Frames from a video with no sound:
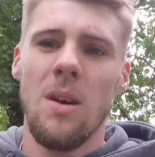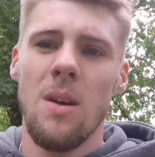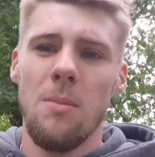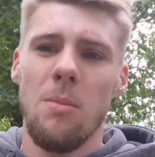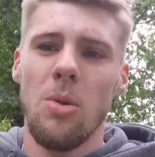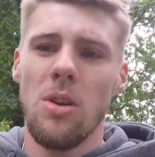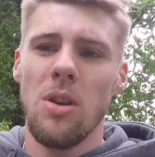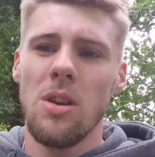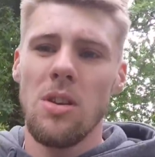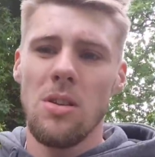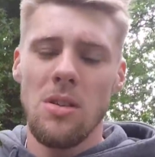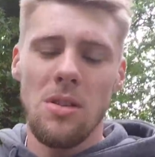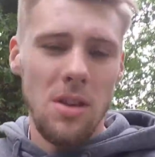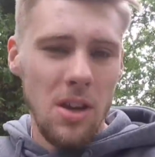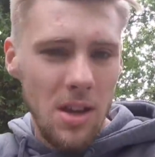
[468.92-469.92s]
But you
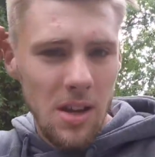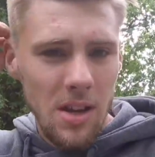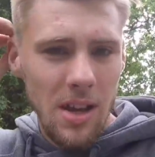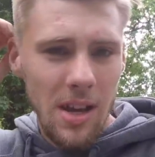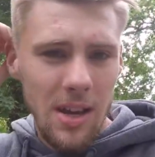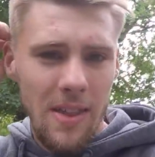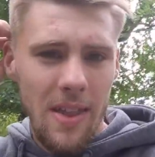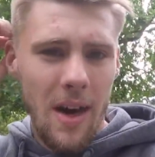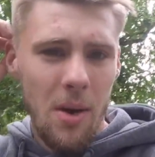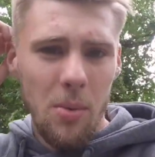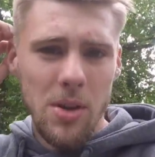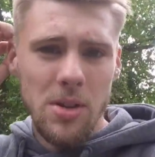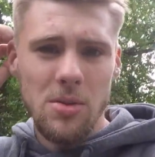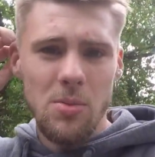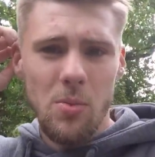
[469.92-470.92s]
can hear that
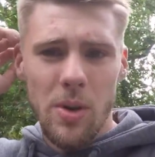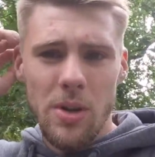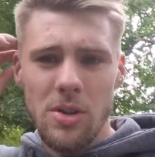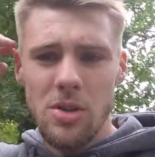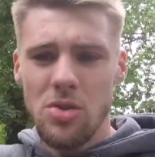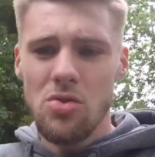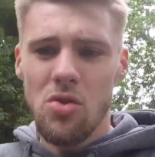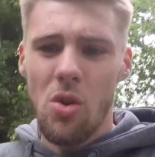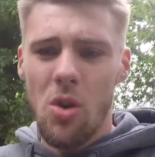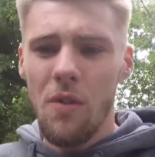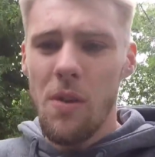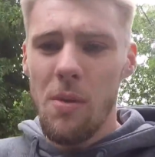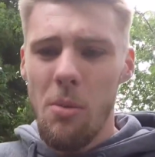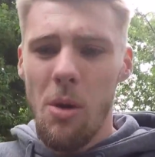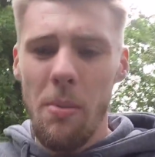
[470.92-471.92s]
when you drive.
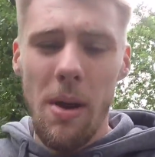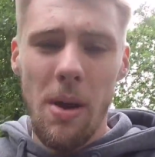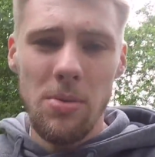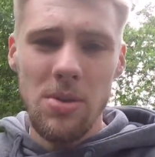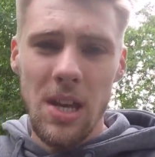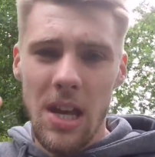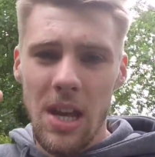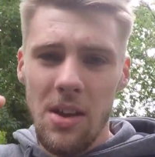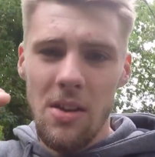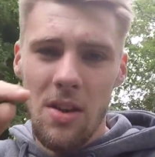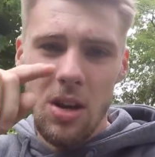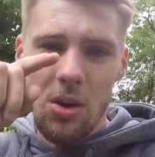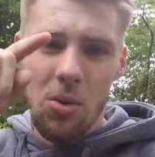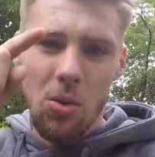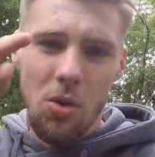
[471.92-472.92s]
You might be able to hear a
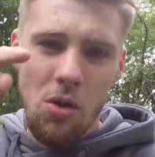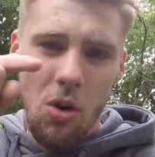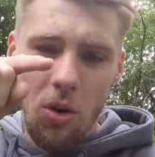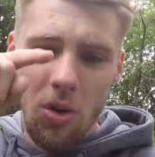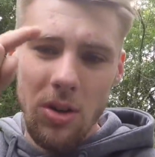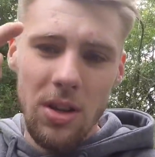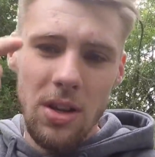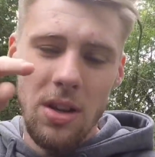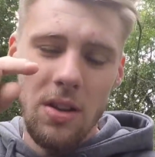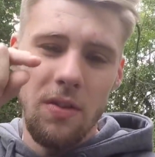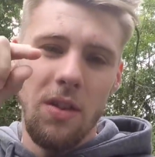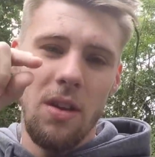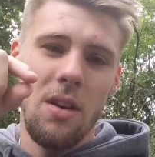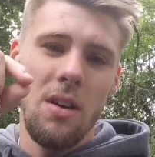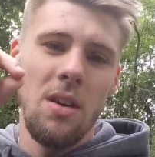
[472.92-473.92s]
little grinding. If
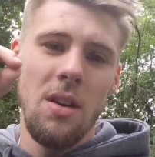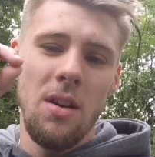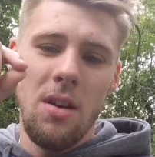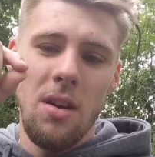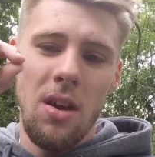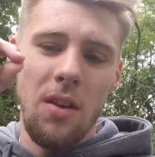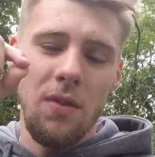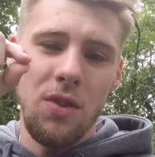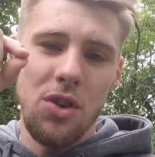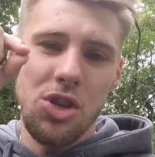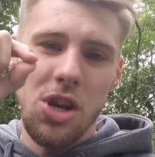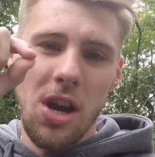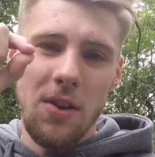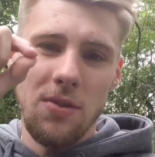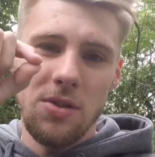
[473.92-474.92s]
the
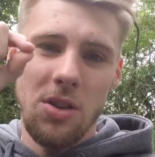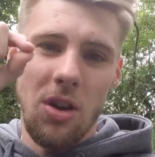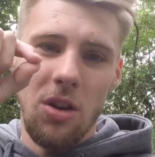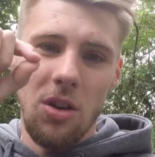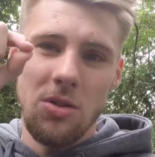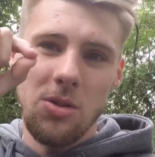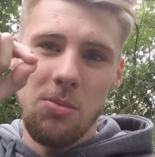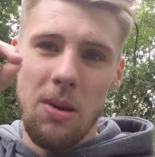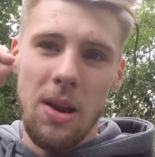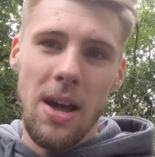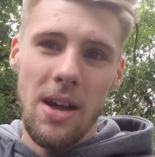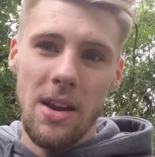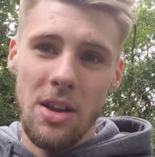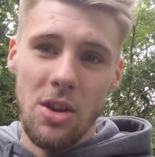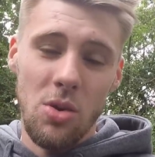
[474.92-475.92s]
shaft's got loads of play
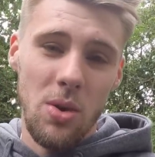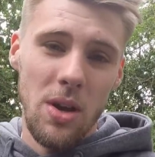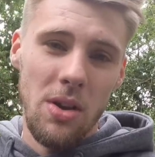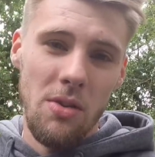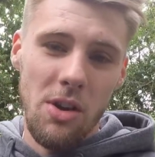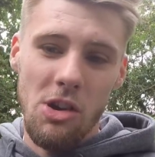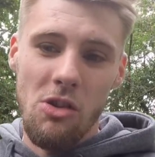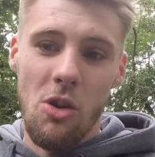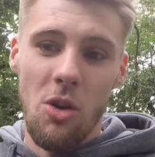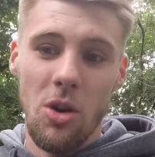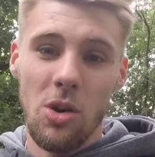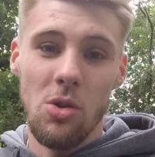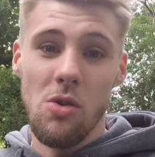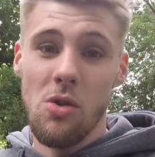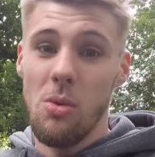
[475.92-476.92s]
in it, you'll hear it grind,
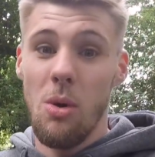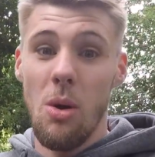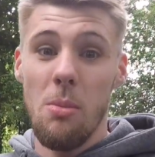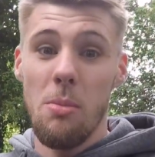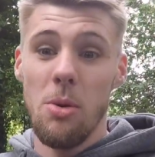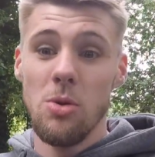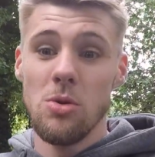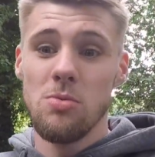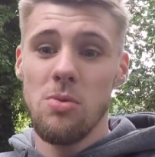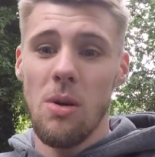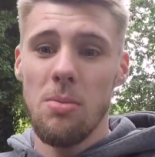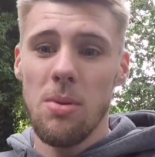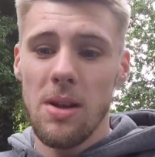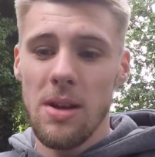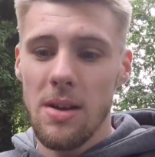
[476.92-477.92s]
or it won't boost
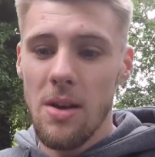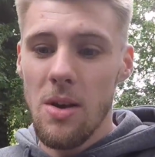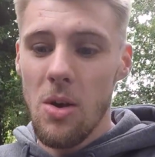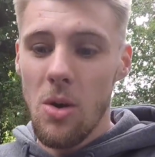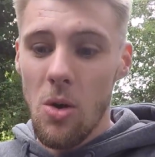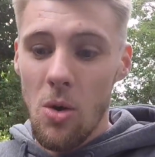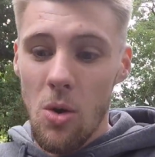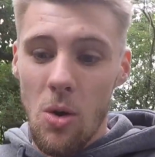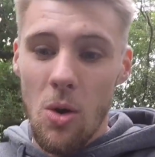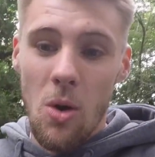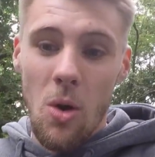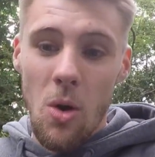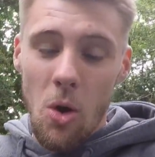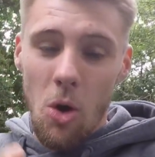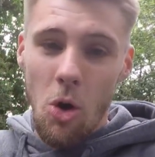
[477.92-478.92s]
properly.
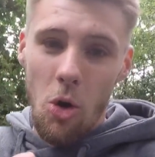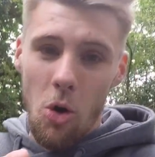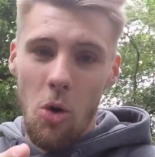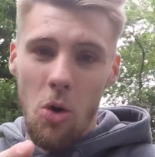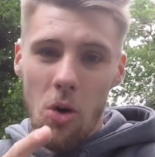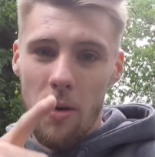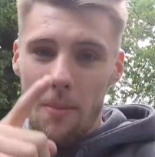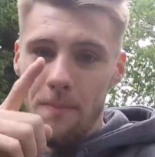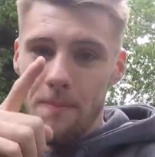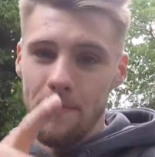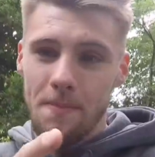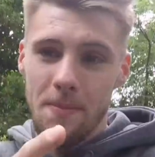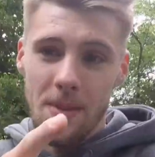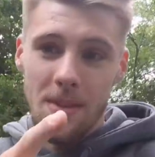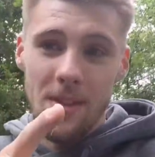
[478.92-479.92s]
Or
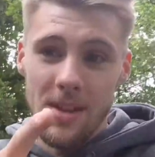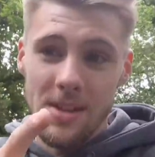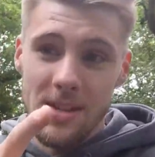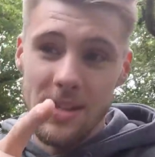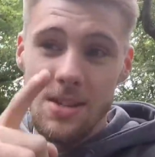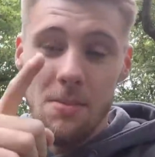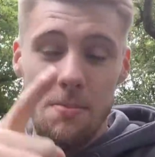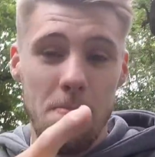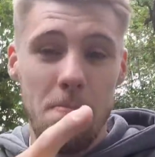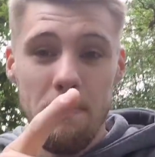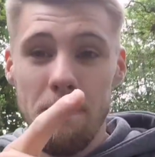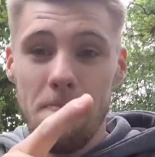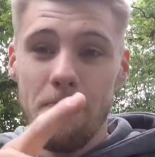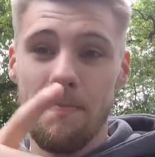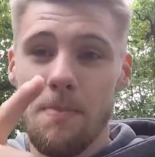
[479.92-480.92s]
this is
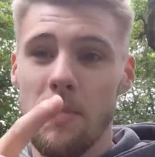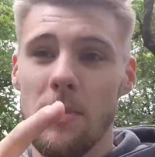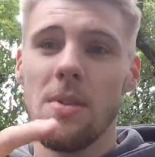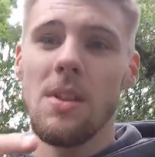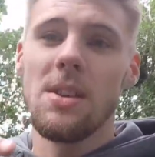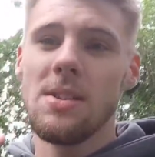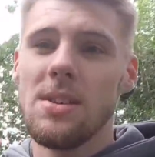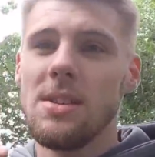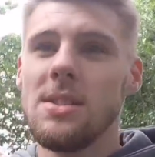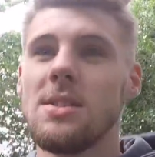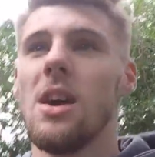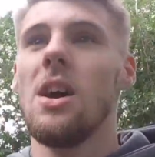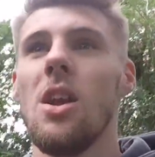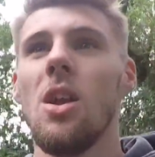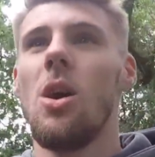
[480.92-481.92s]

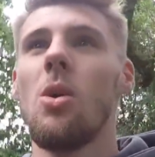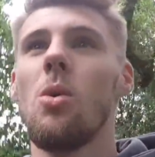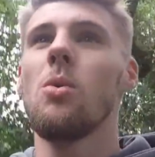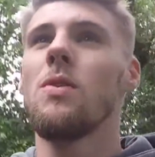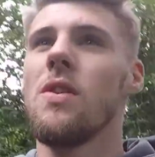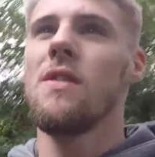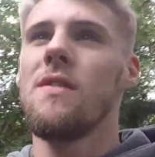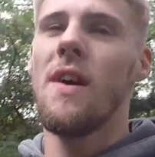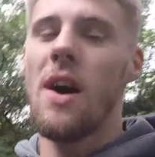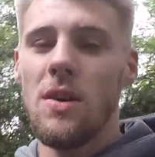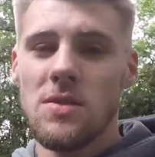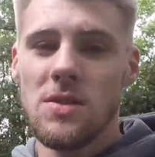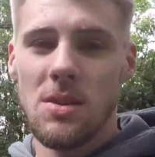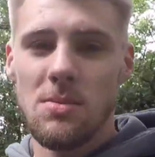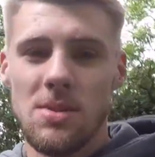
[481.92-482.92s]
along with your valve
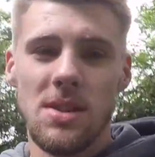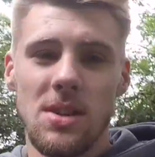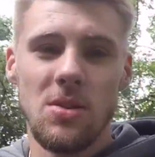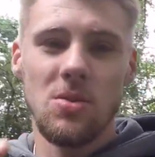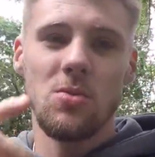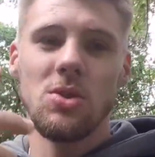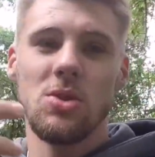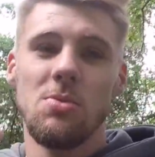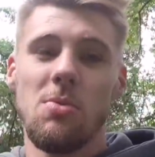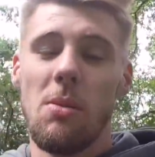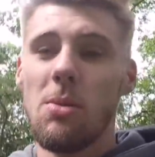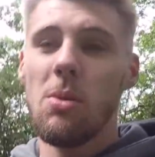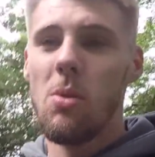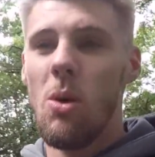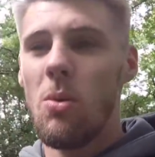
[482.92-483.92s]
stem seals, which you
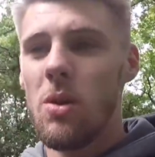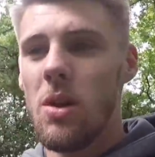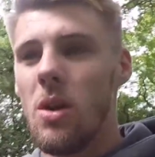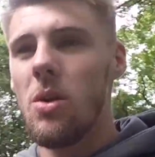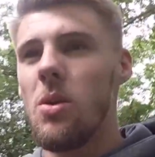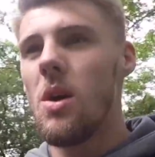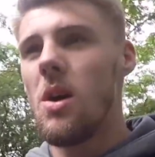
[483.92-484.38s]
probably won't know.